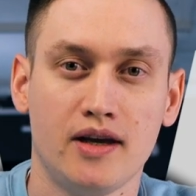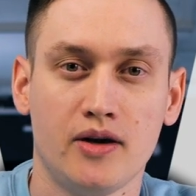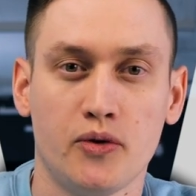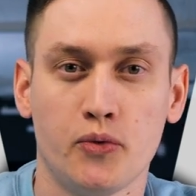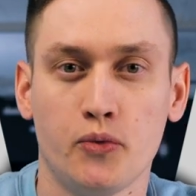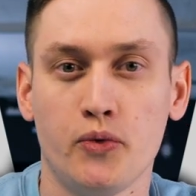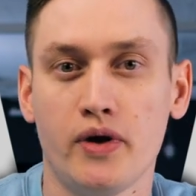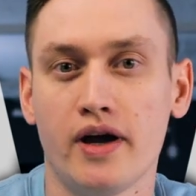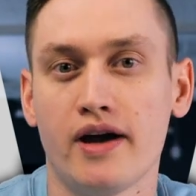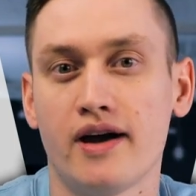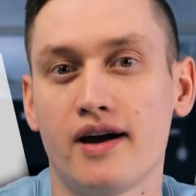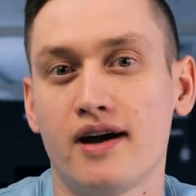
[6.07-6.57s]

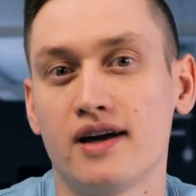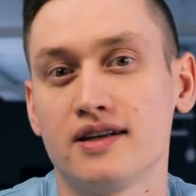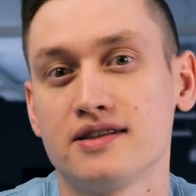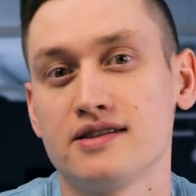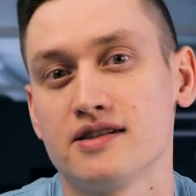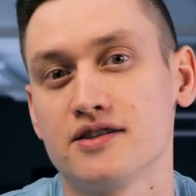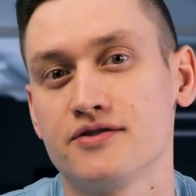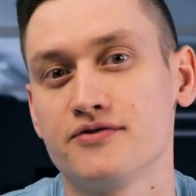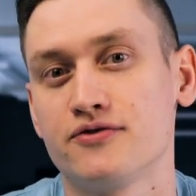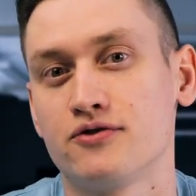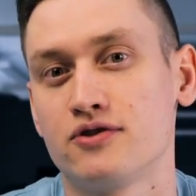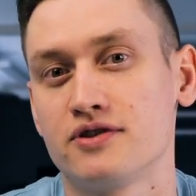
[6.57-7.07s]
We are a
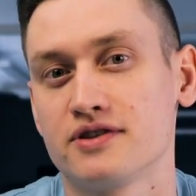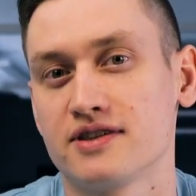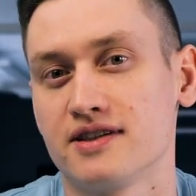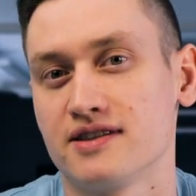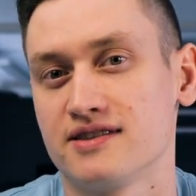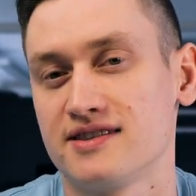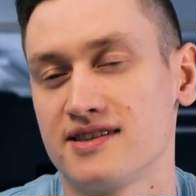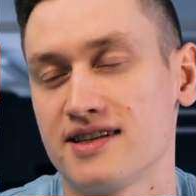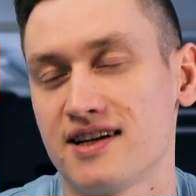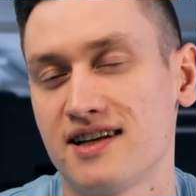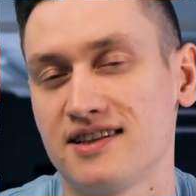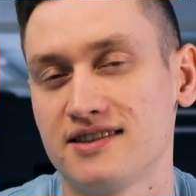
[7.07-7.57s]
Salesforce
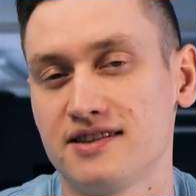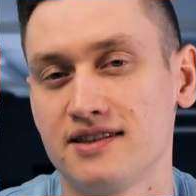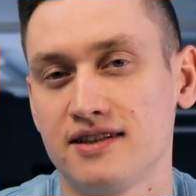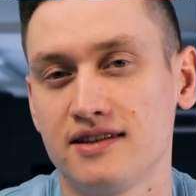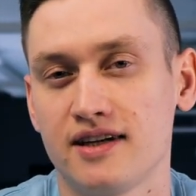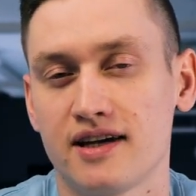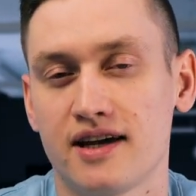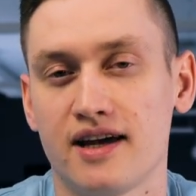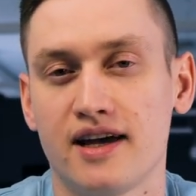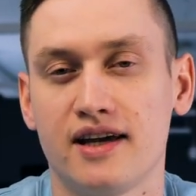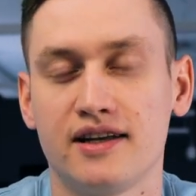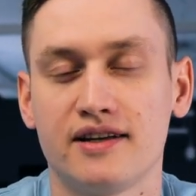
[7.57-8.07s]
consulting
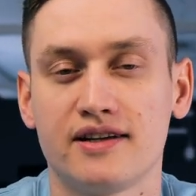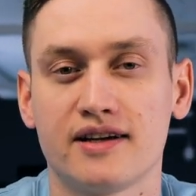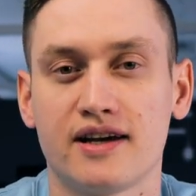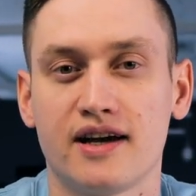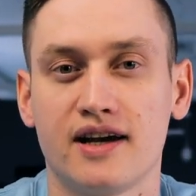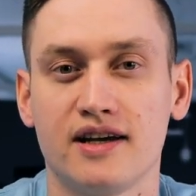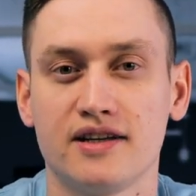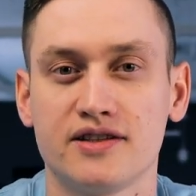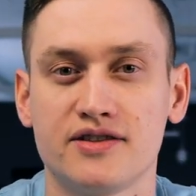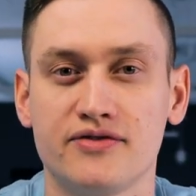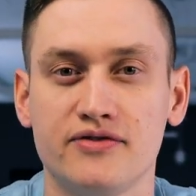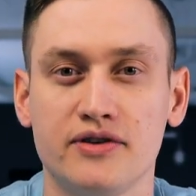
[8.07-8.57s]
and
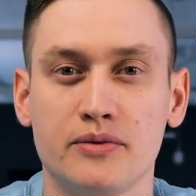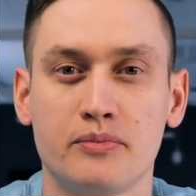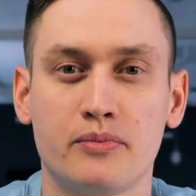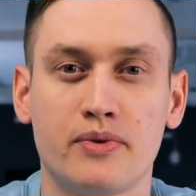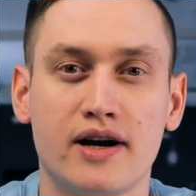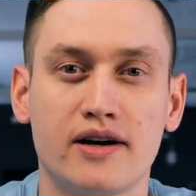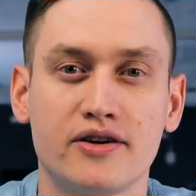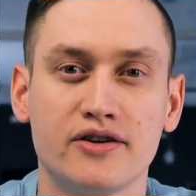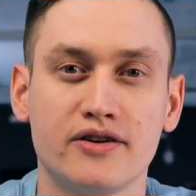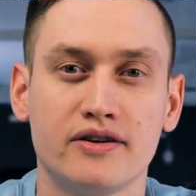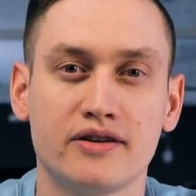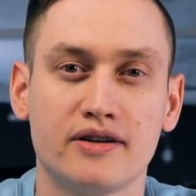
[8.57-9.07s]
ISV
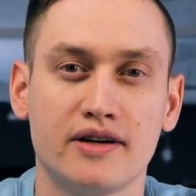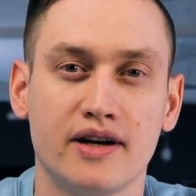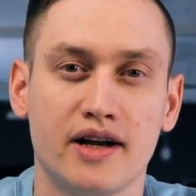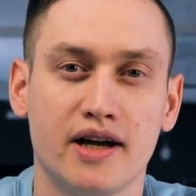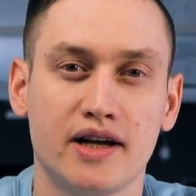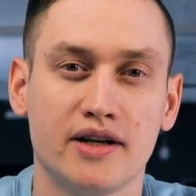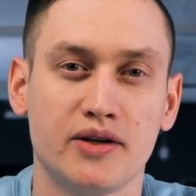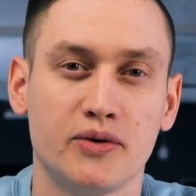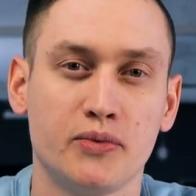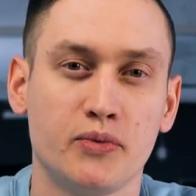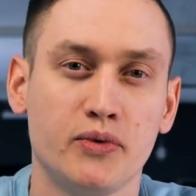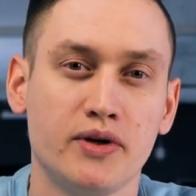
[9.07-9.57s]
partner
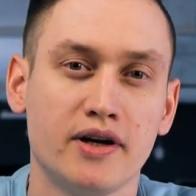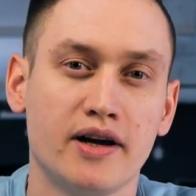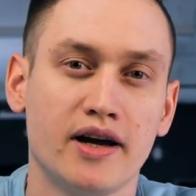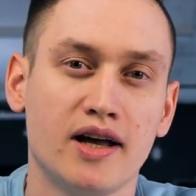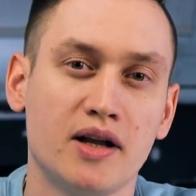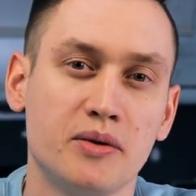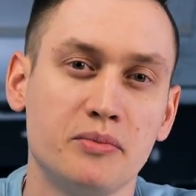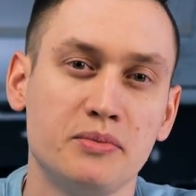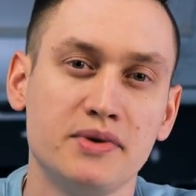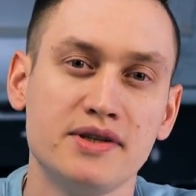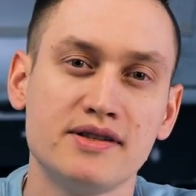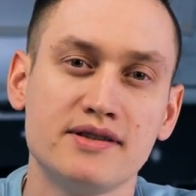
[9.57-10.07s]
and we
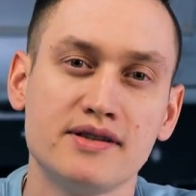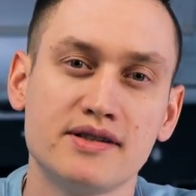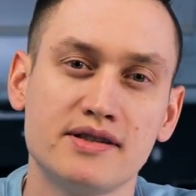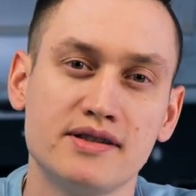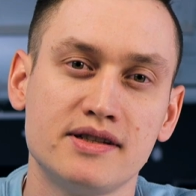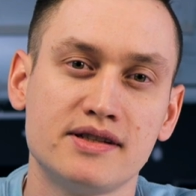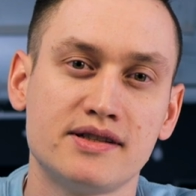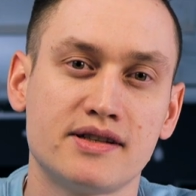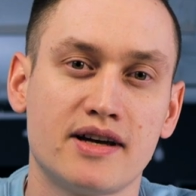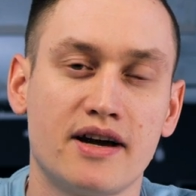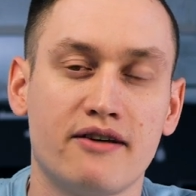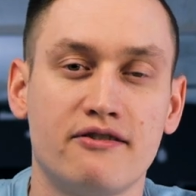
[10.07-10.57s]
help
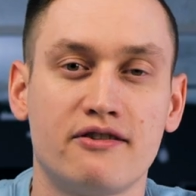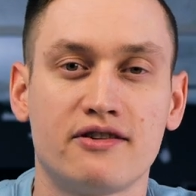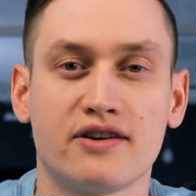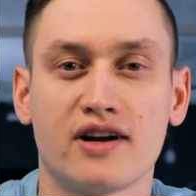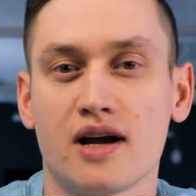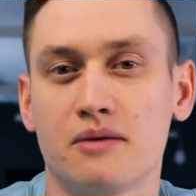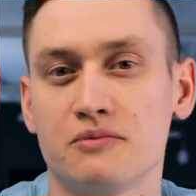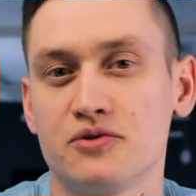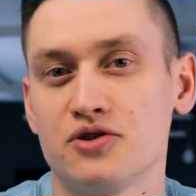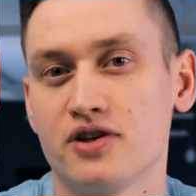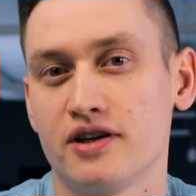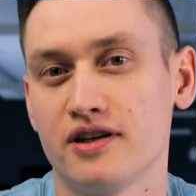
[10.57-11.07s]
businesses
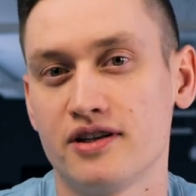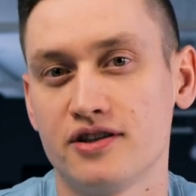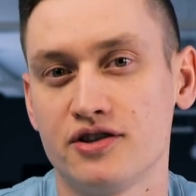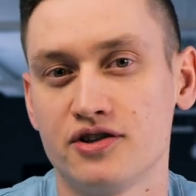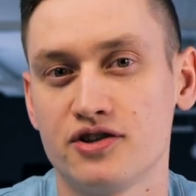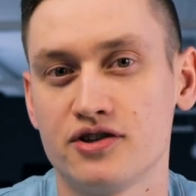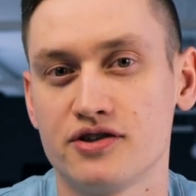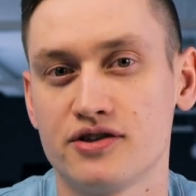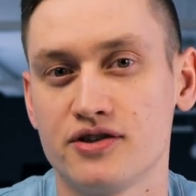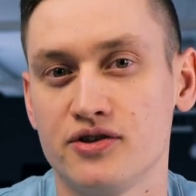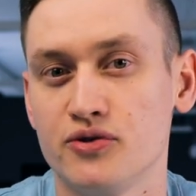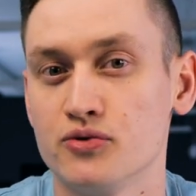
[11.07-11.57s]
overcome
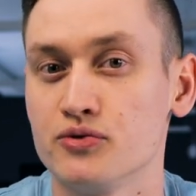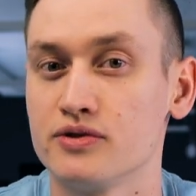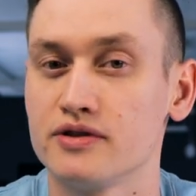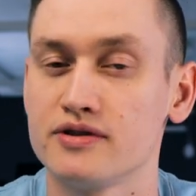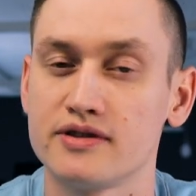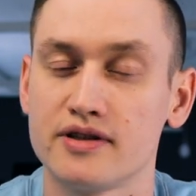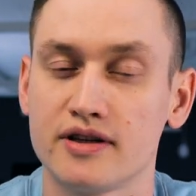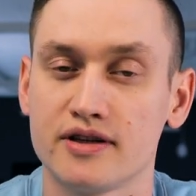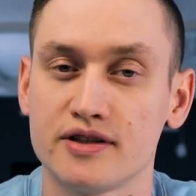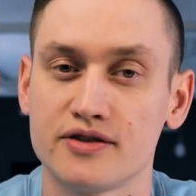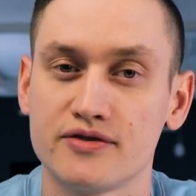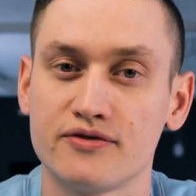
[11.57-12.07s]
challenges using
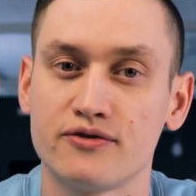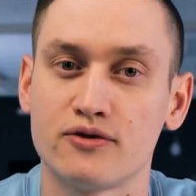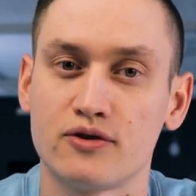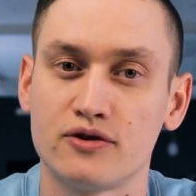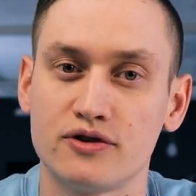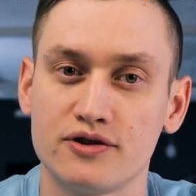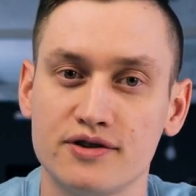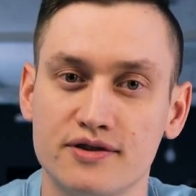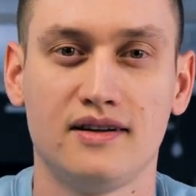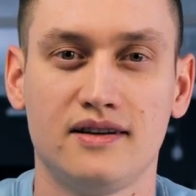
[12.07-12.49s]
Salesforce.